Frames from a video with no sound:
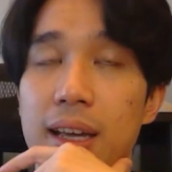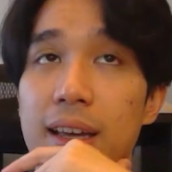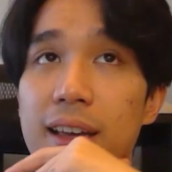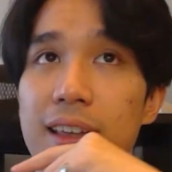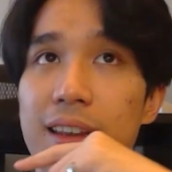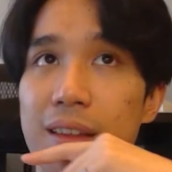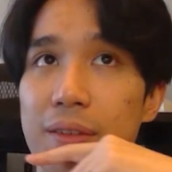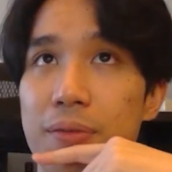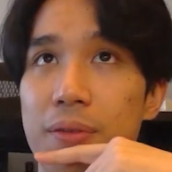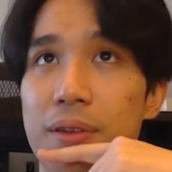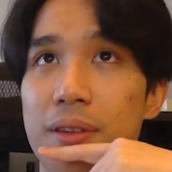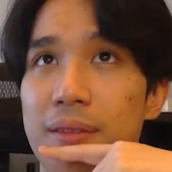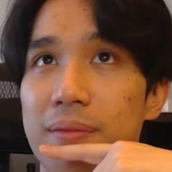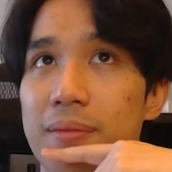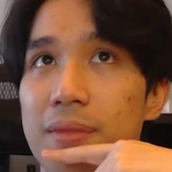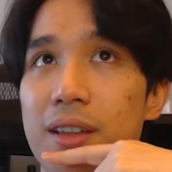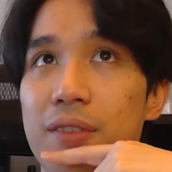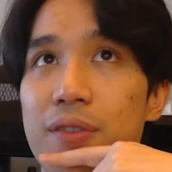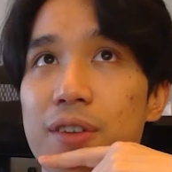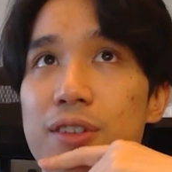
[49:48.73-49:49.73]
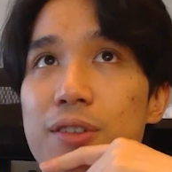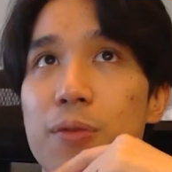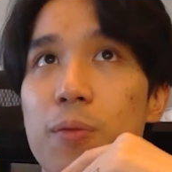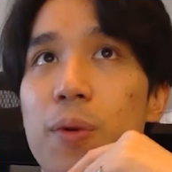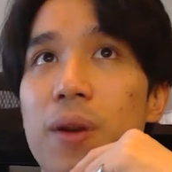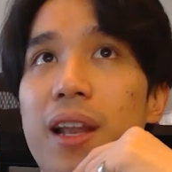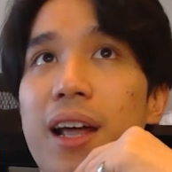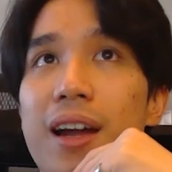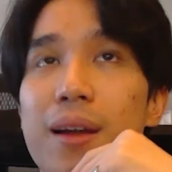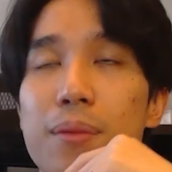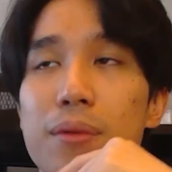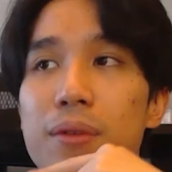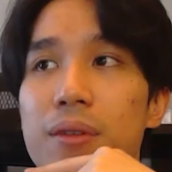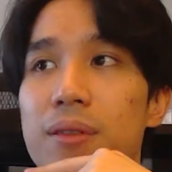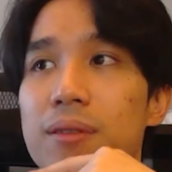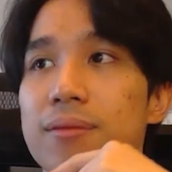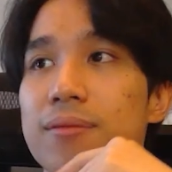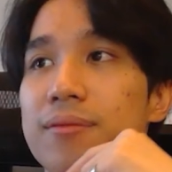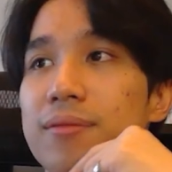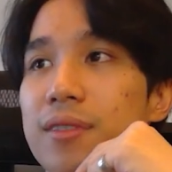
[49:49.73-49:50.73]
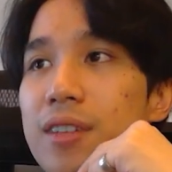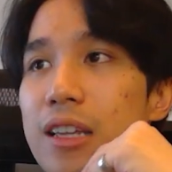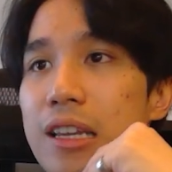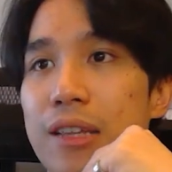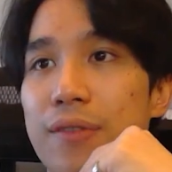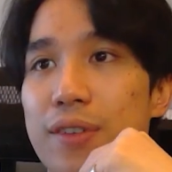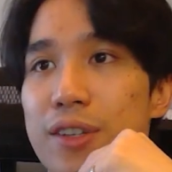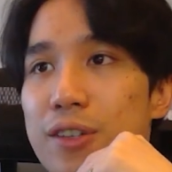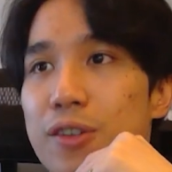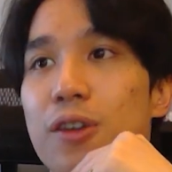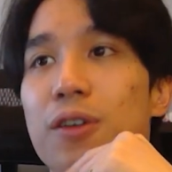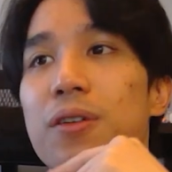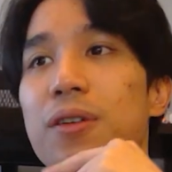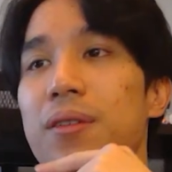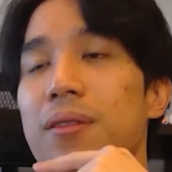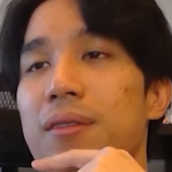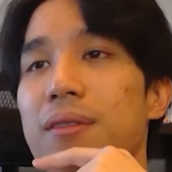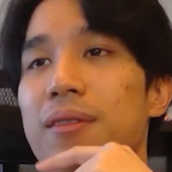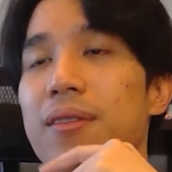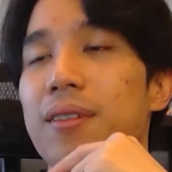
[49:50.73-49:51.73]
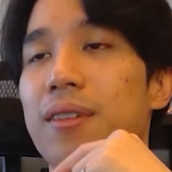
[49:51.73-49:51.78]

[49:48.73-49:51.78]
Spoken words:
if it's a reliable and if it's good,